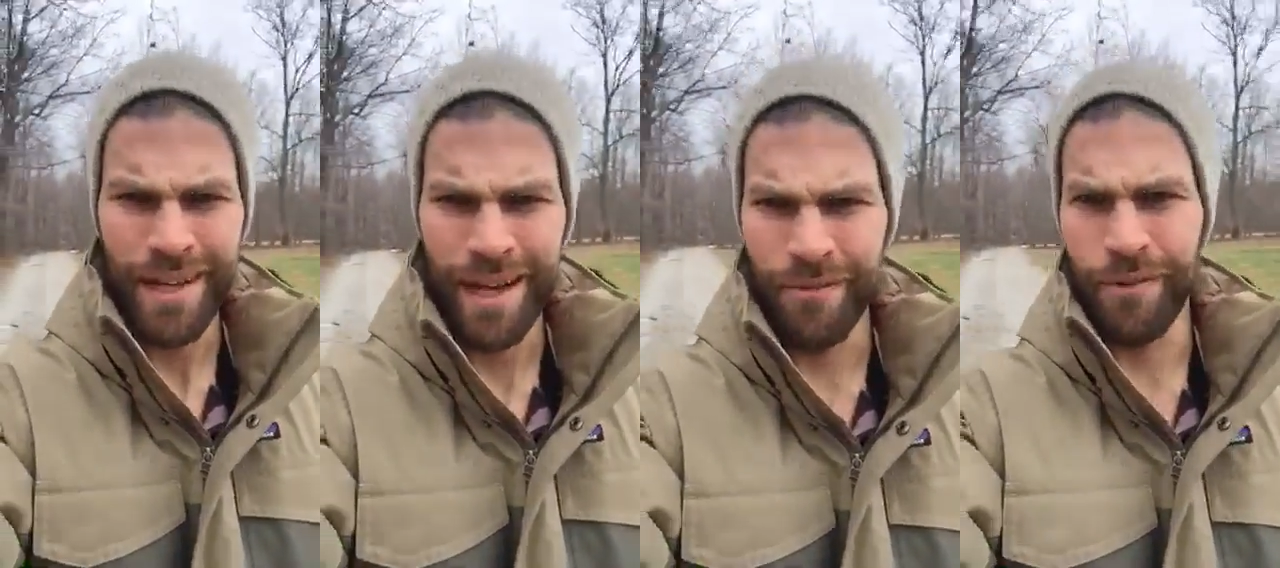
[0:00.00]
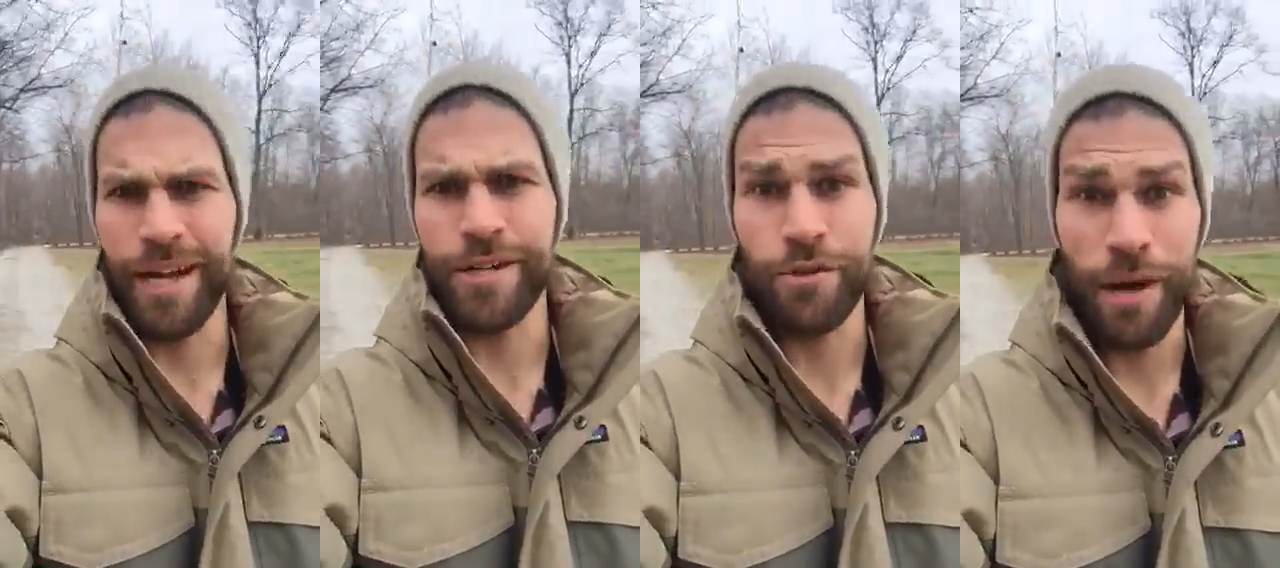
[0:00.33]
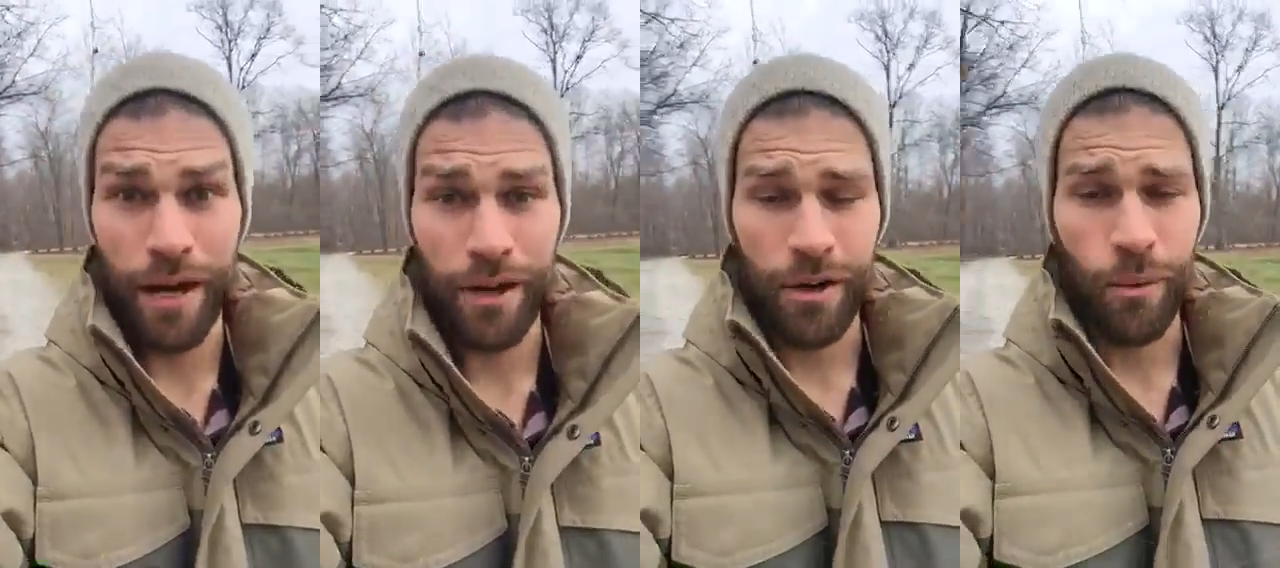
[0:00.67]
I invited you
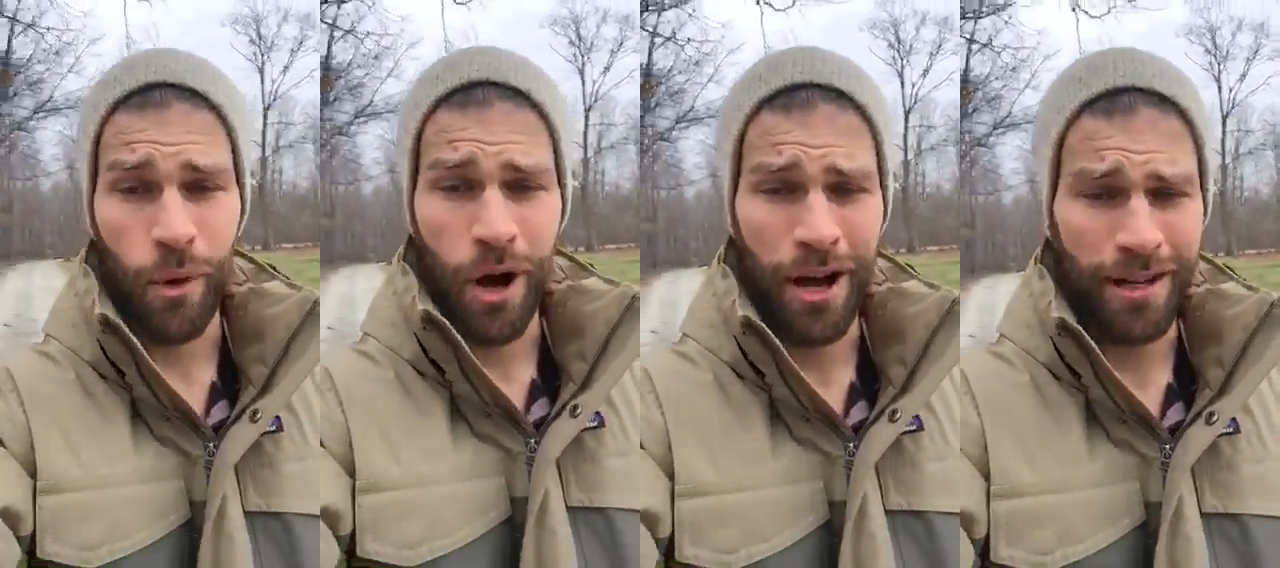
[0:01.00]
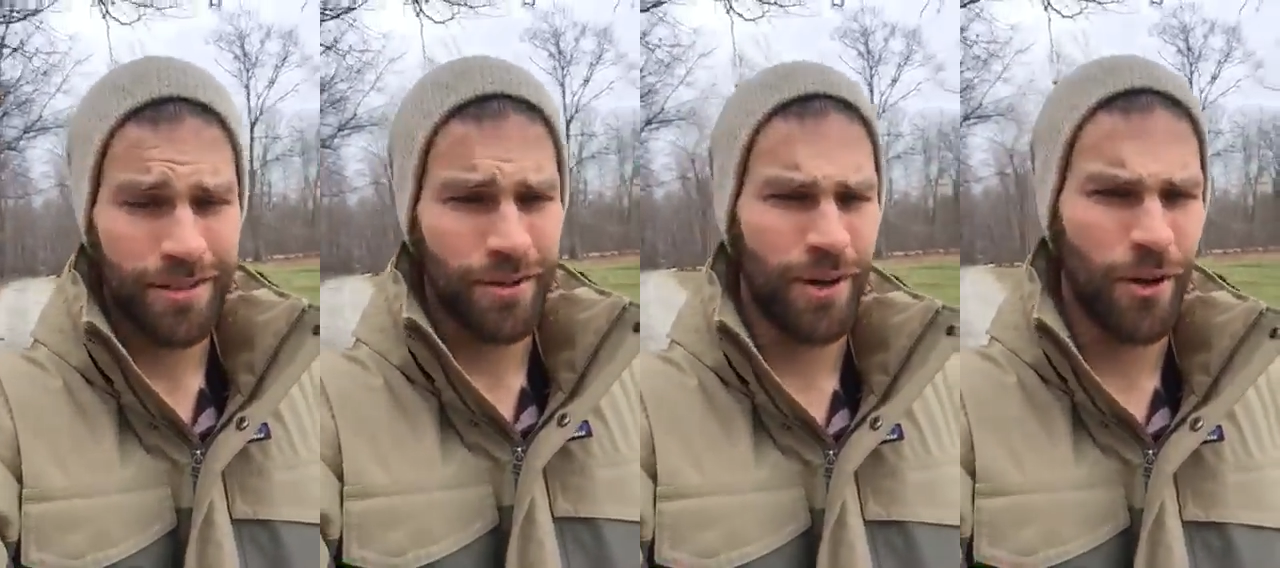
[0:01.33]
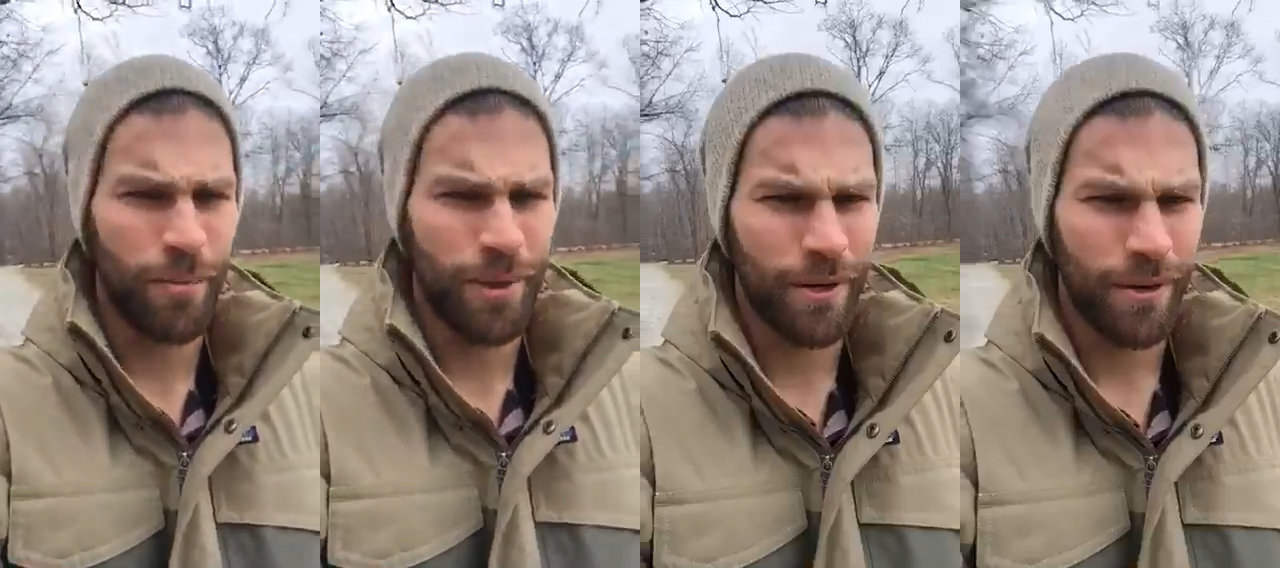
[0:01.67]
out on a walk, so I
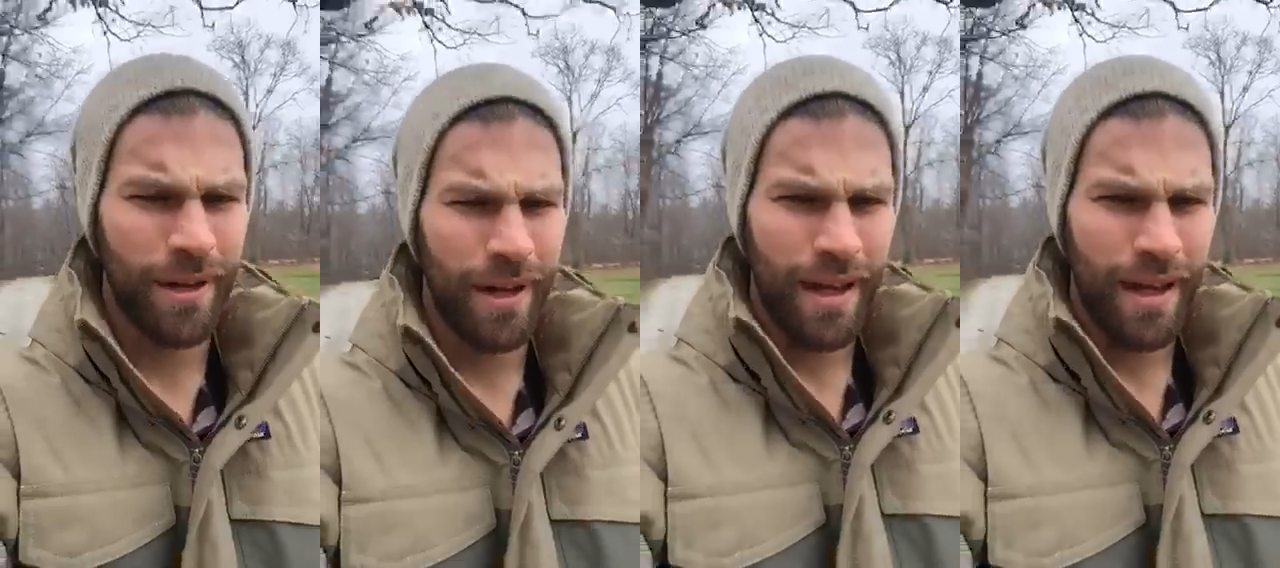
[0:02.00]
hope you don't